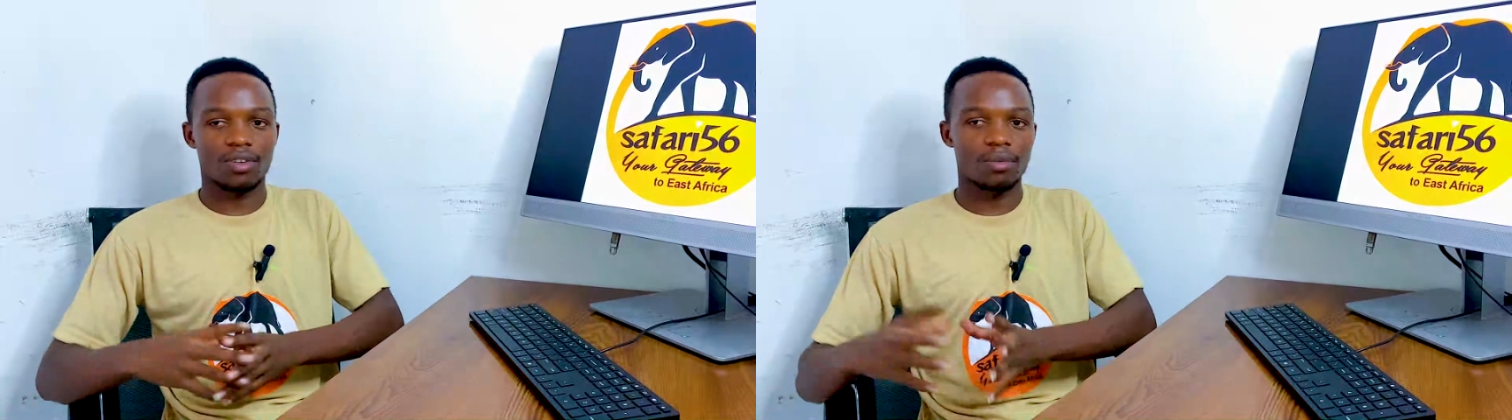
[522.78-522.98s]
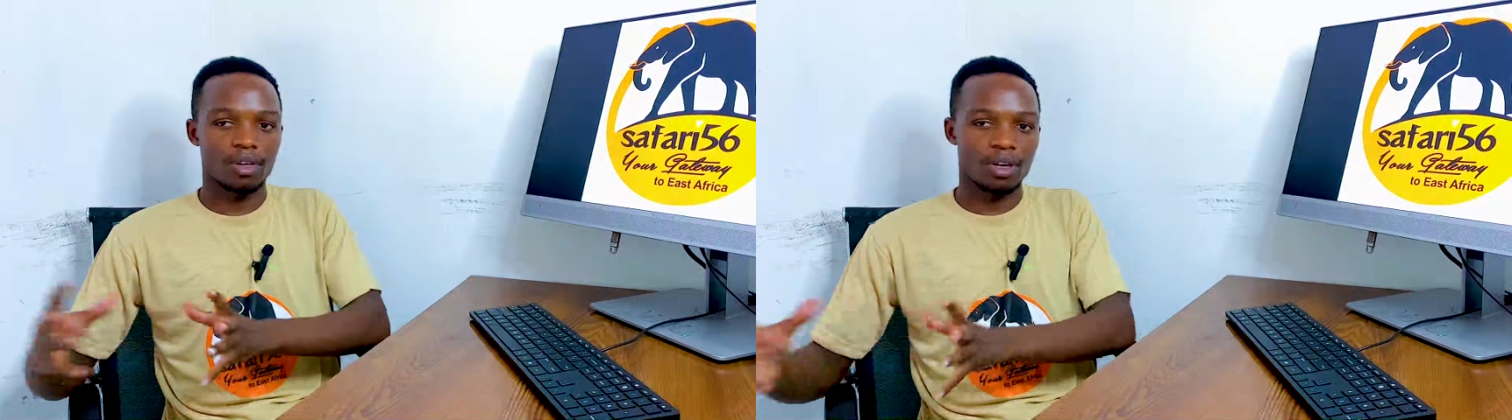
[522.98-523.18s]

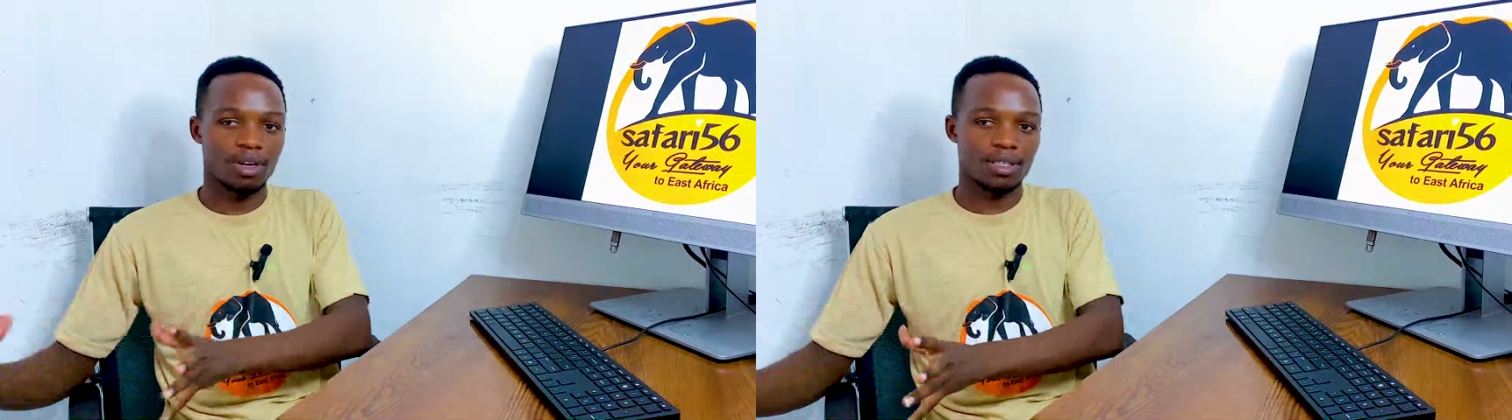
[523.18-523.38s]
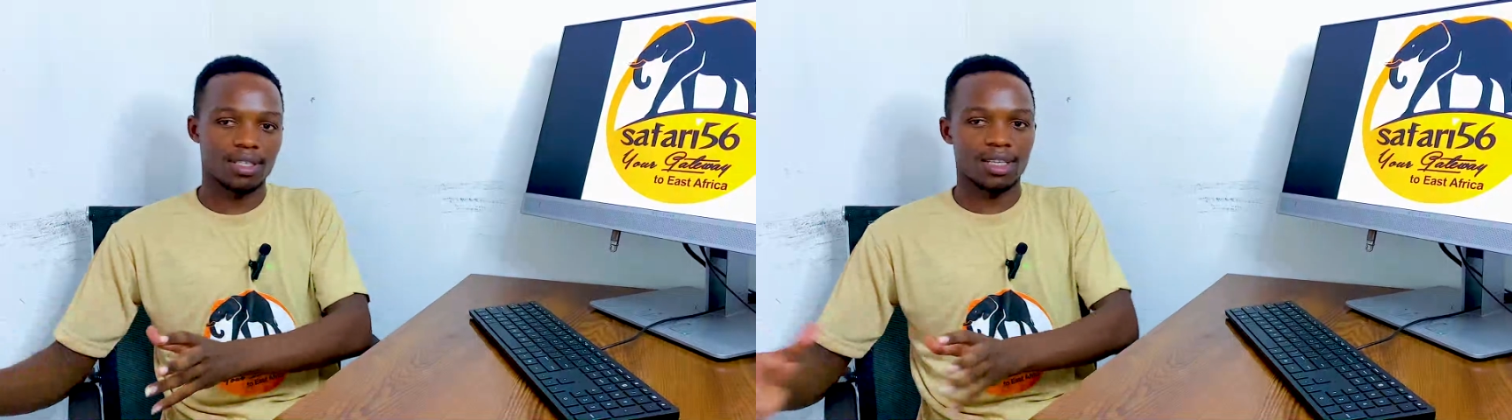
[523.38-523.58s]
from
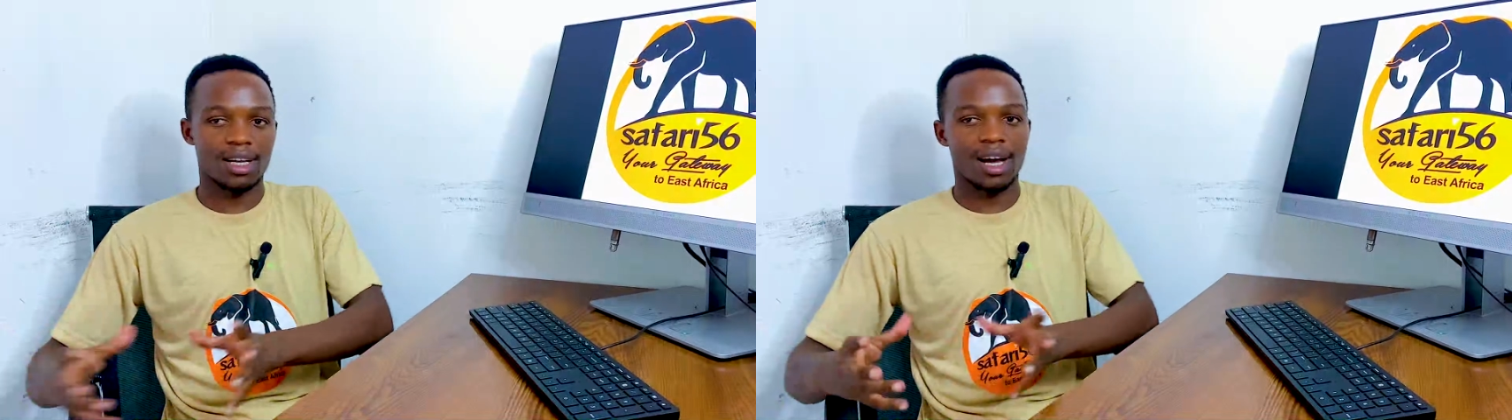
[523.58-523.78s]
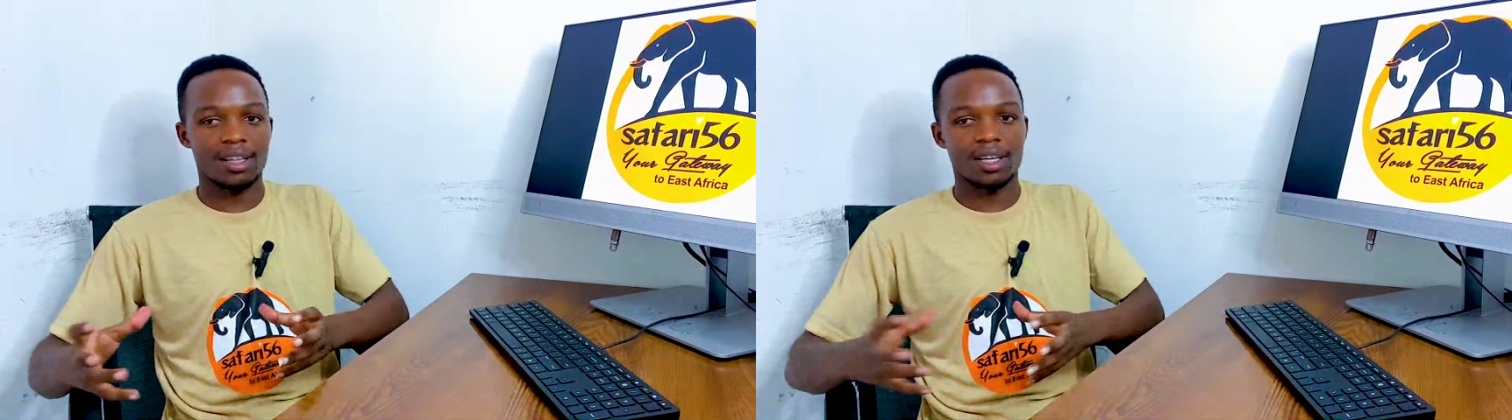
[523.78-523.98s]
hawks,
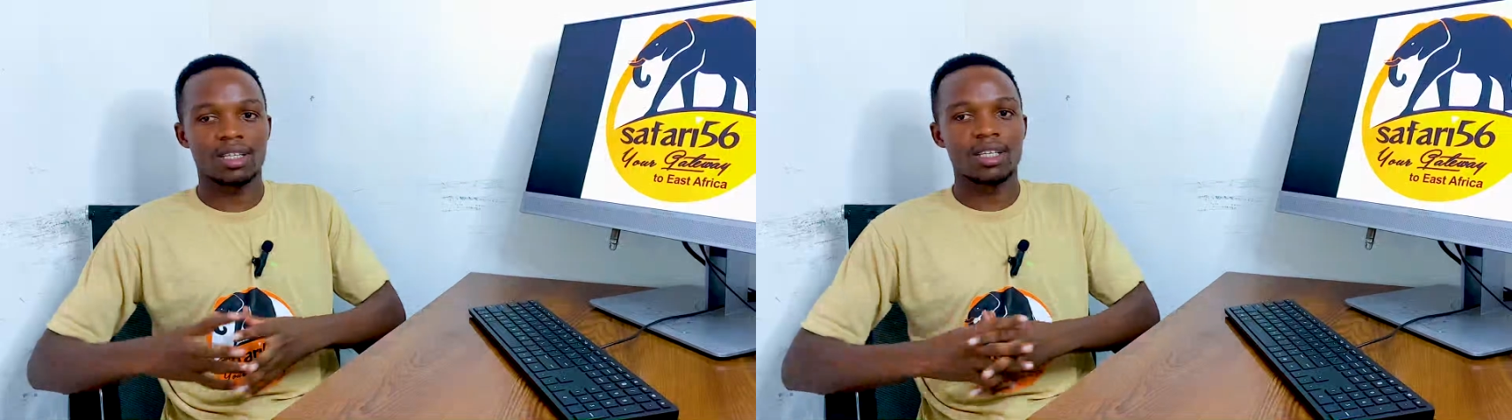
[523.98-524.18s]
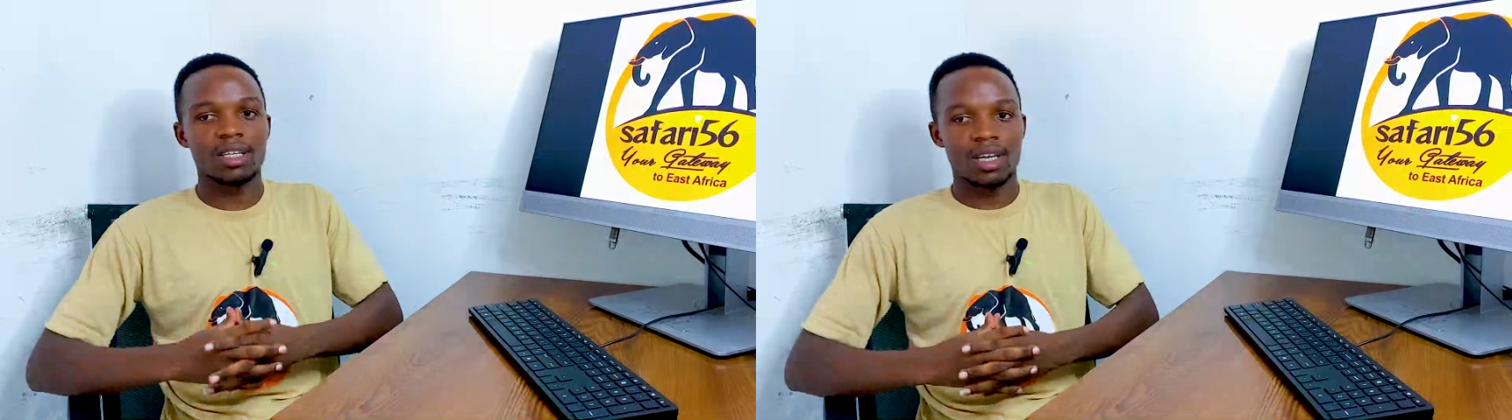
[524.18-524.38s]
and other